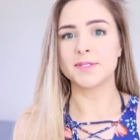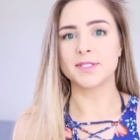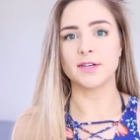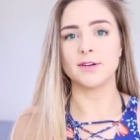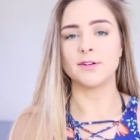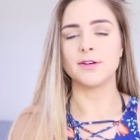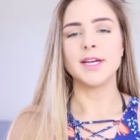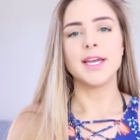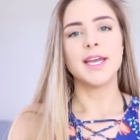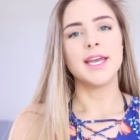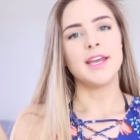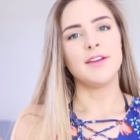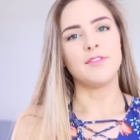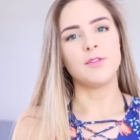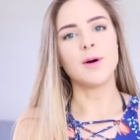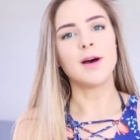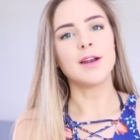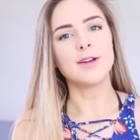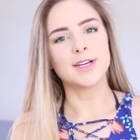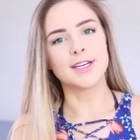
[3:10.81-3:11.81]
So if
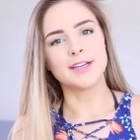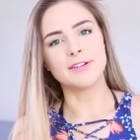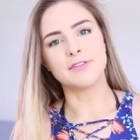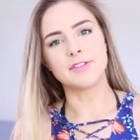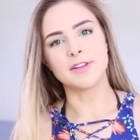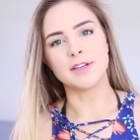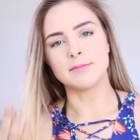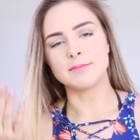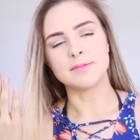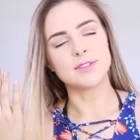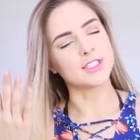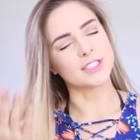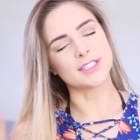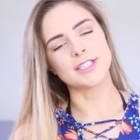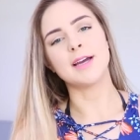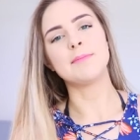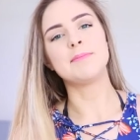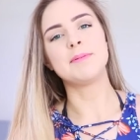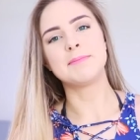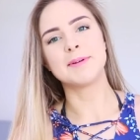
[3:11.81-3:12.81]
you are looking for them, just
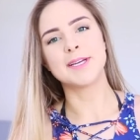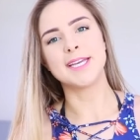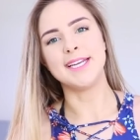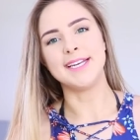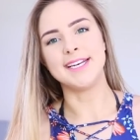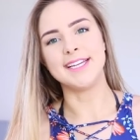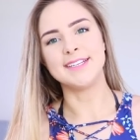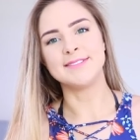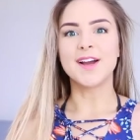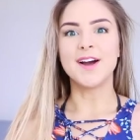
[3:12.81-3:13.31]
type in bikini.